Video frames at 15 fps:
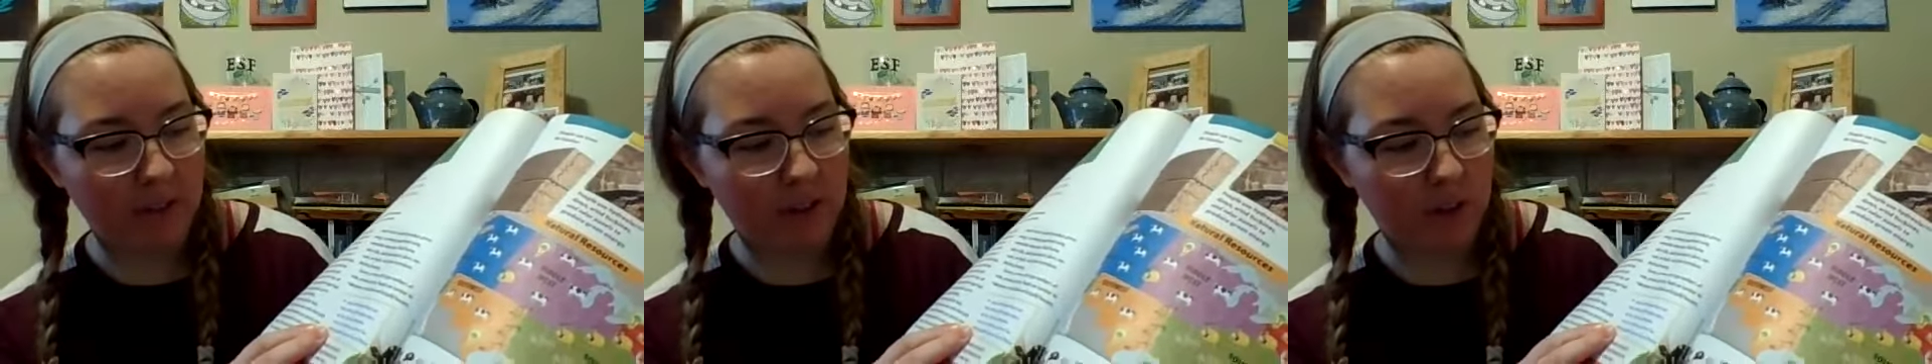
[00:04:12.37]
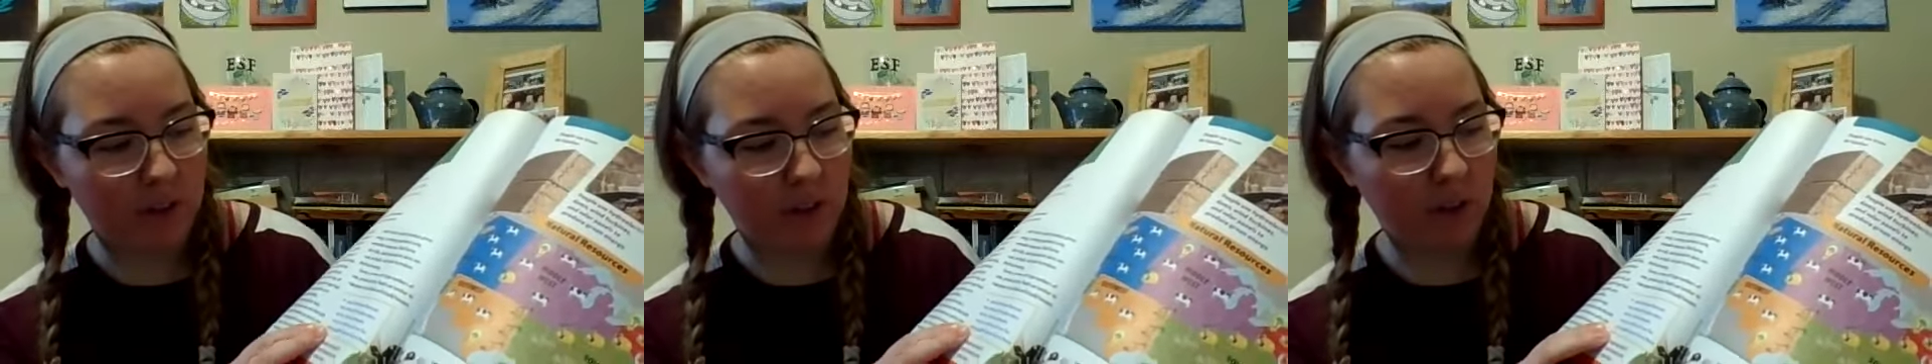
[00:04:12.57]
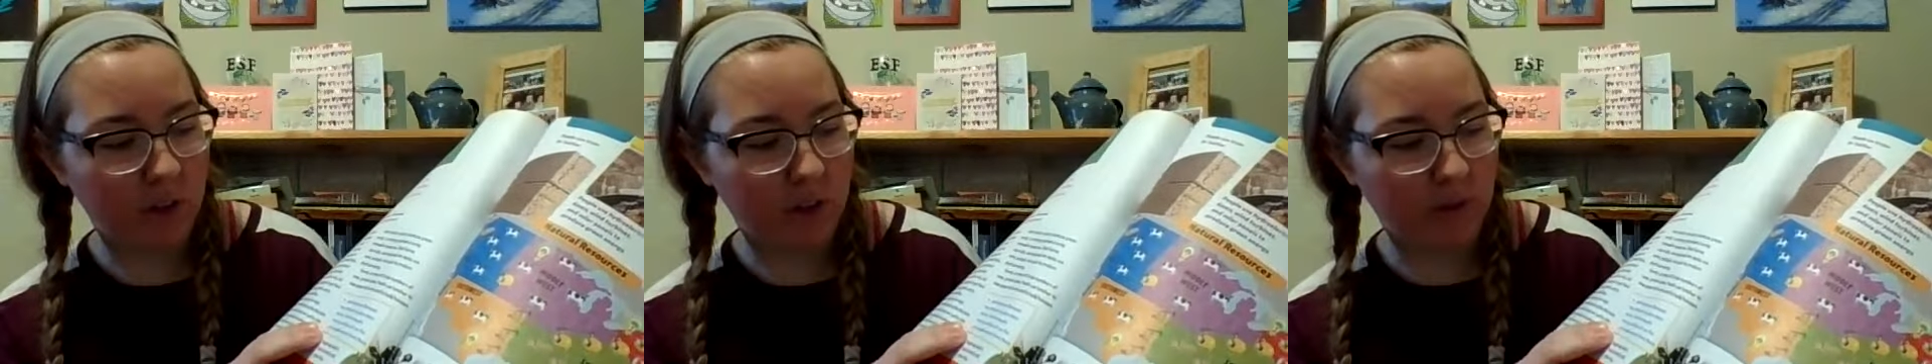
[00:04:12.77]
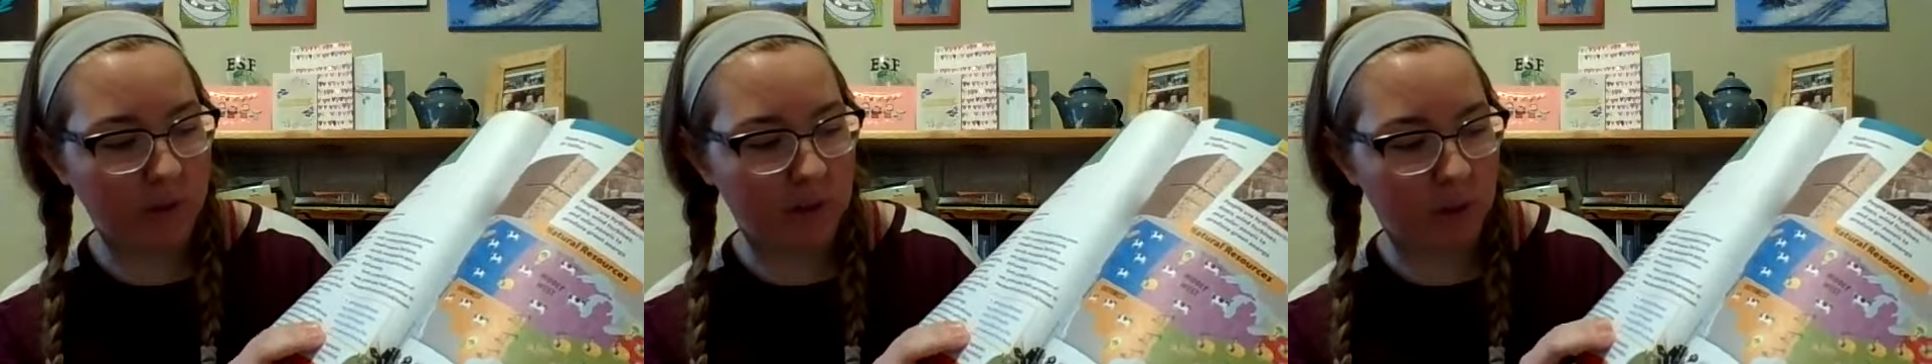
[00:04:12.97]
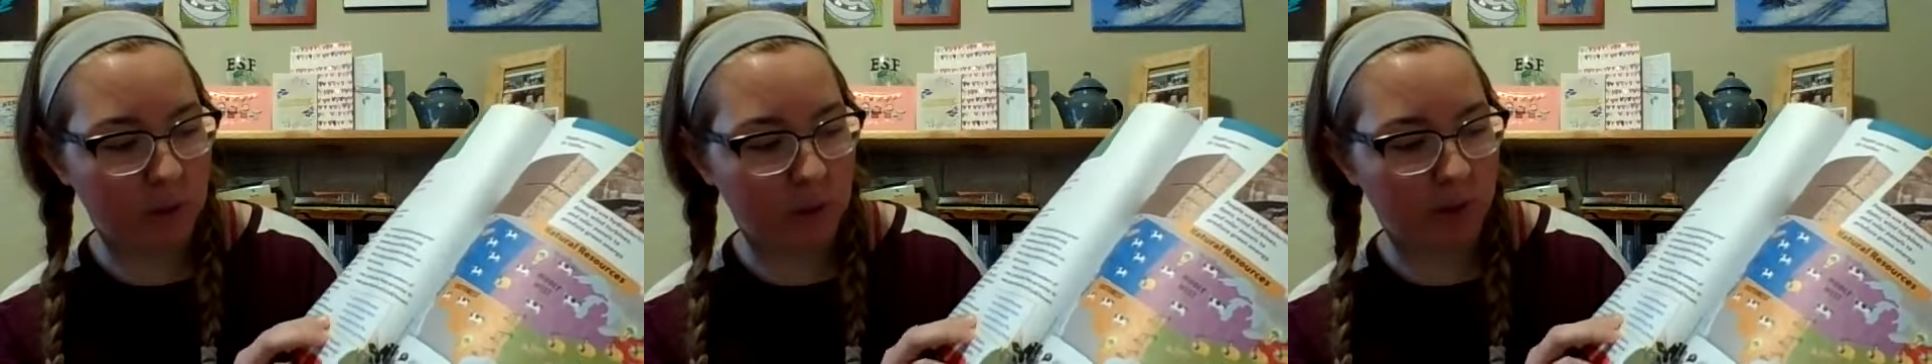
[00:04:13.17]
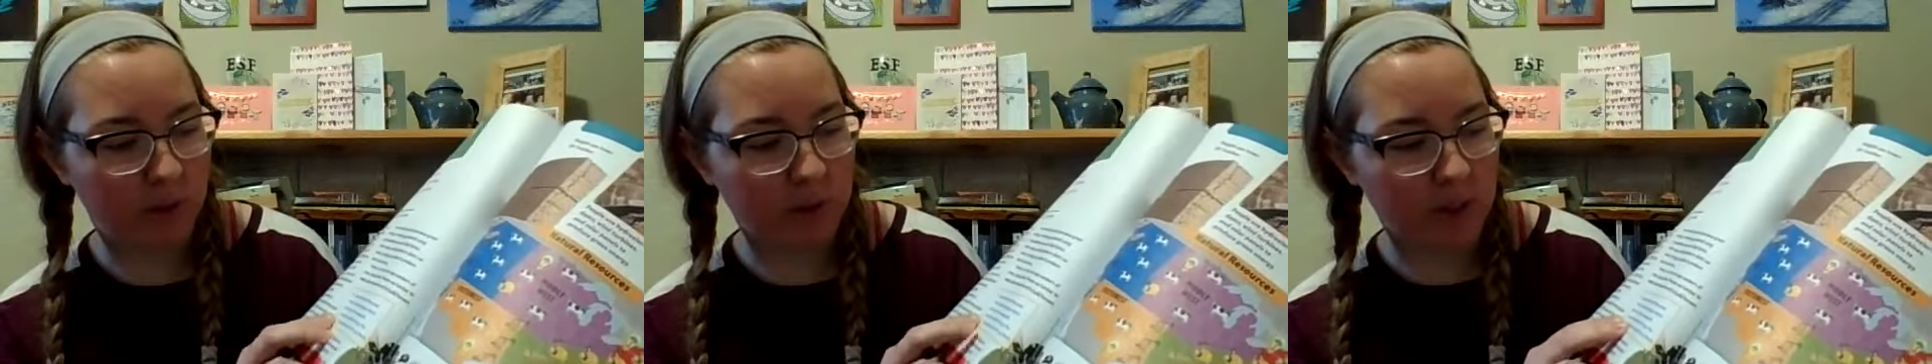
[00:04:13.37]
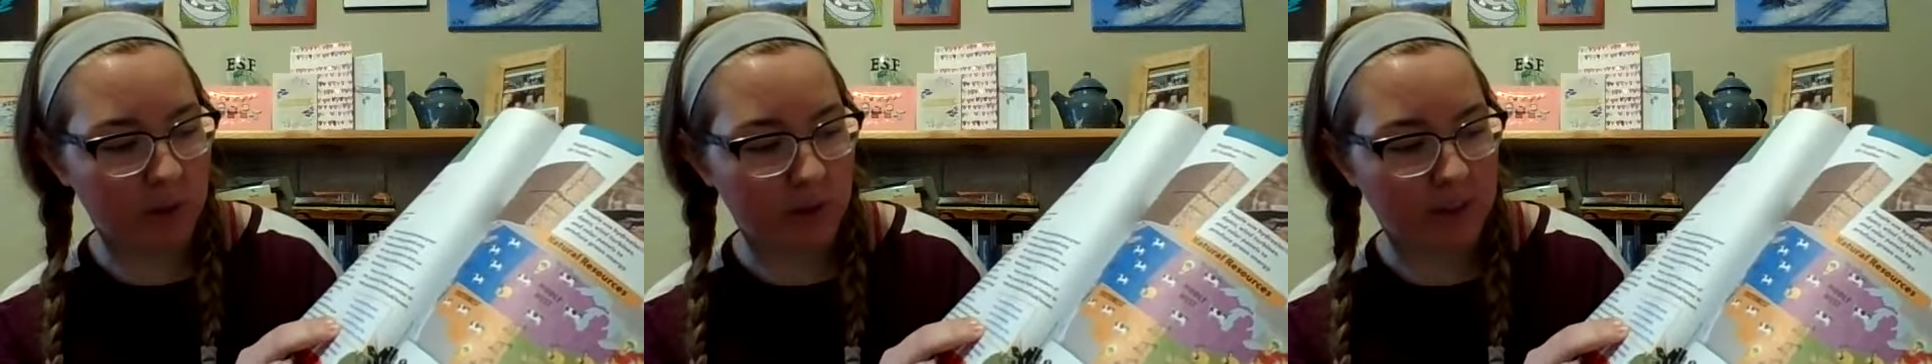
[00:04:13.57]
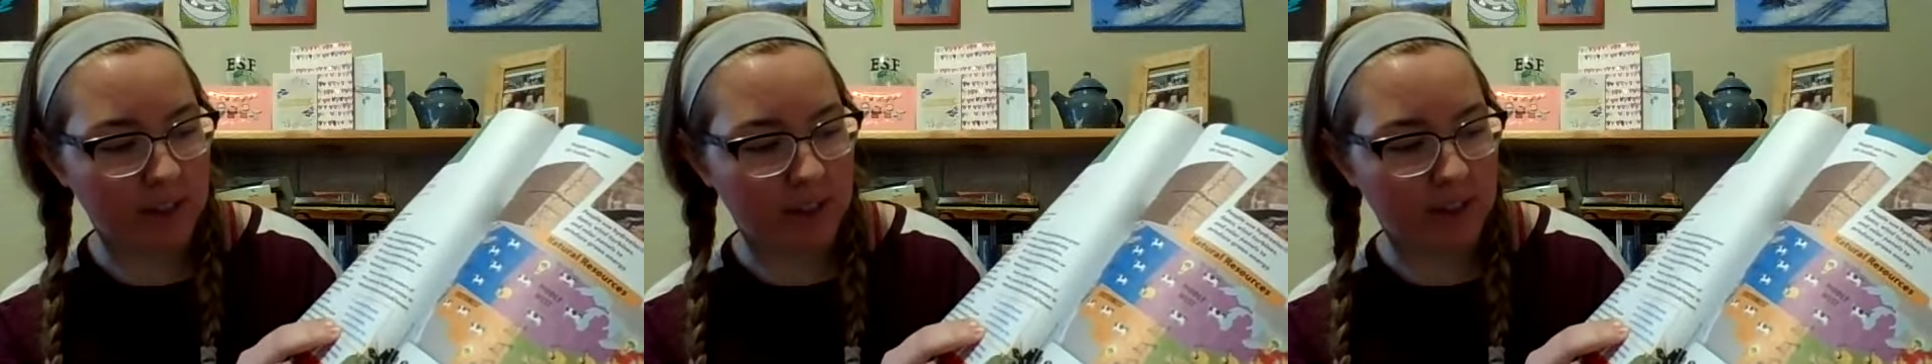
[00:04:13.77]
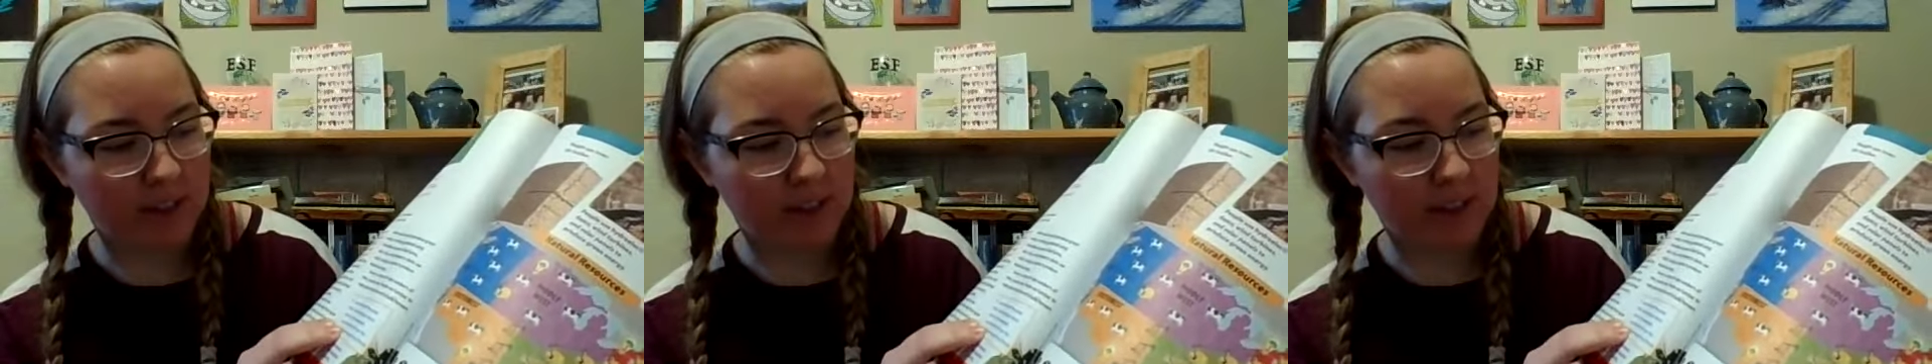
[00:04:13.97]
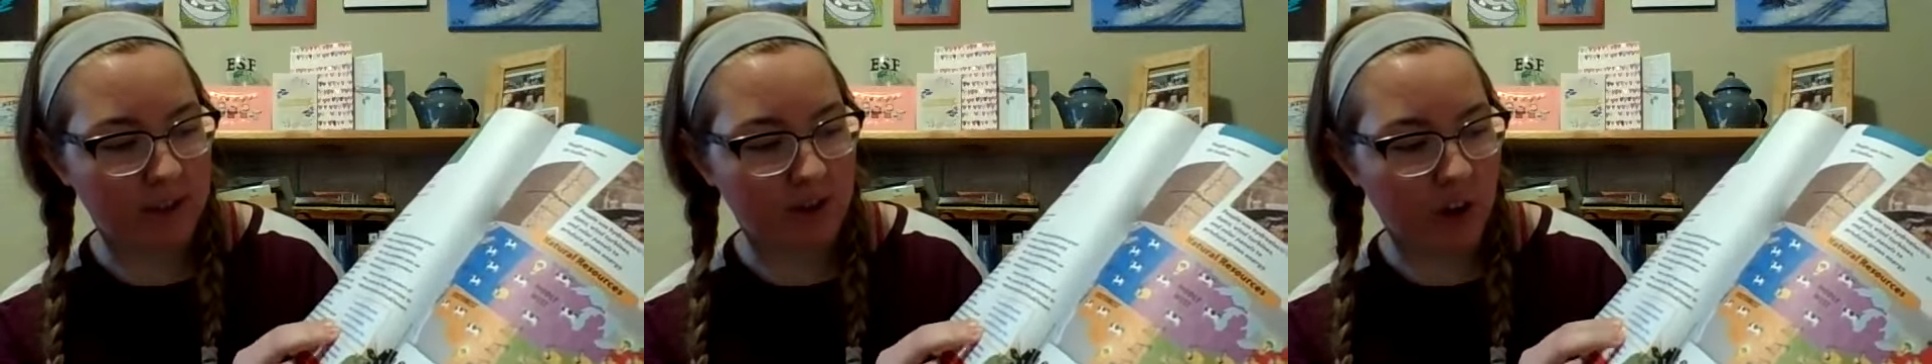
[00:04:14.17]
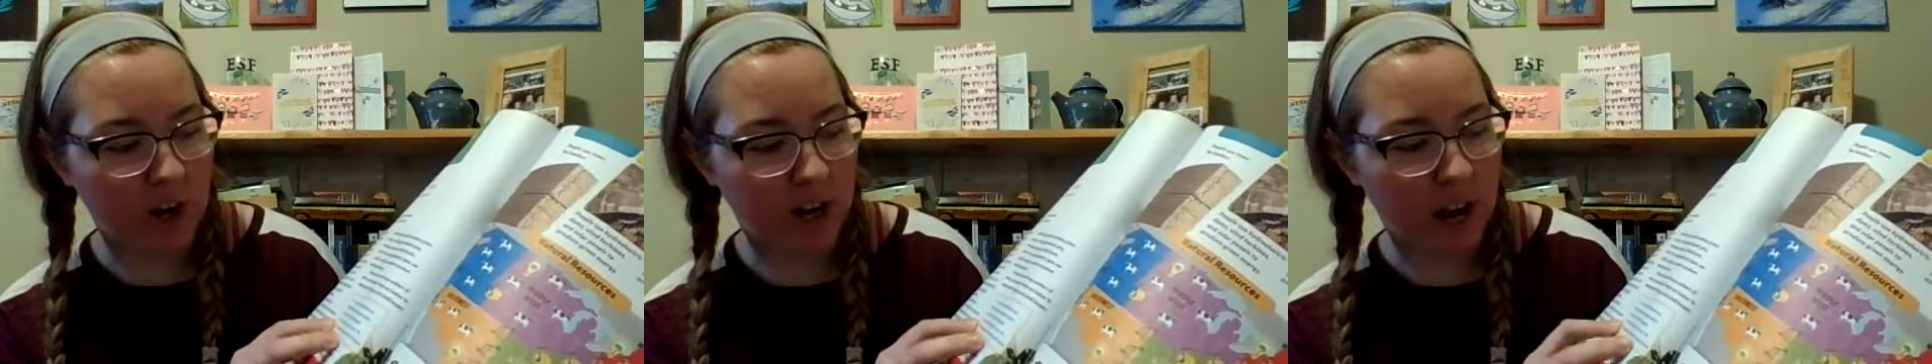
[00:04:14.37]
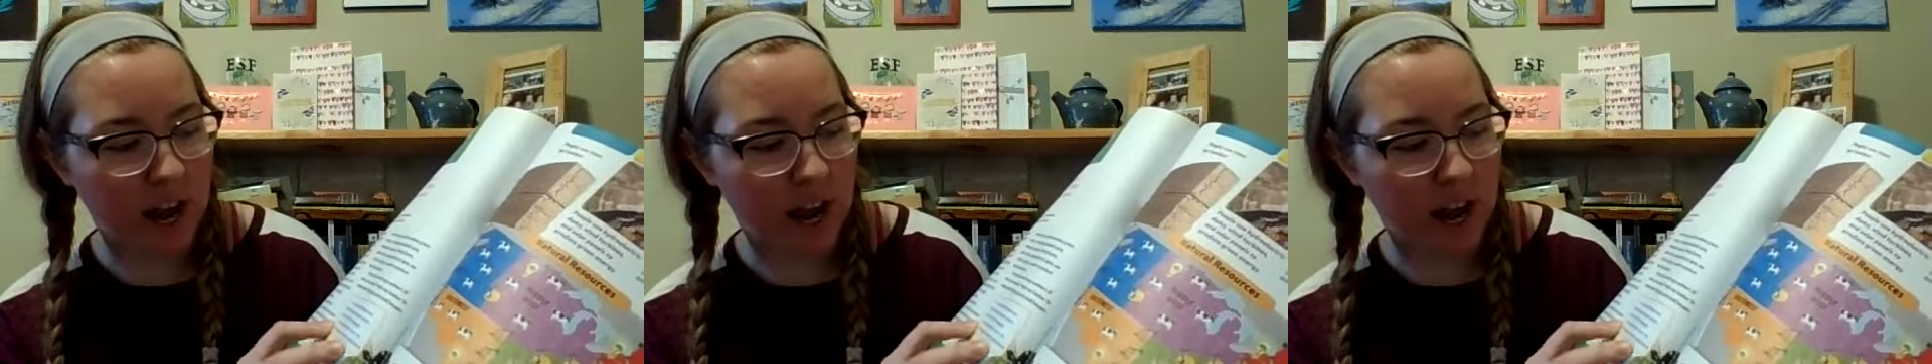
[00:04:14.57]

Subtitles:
Circle the renewable resources and draw an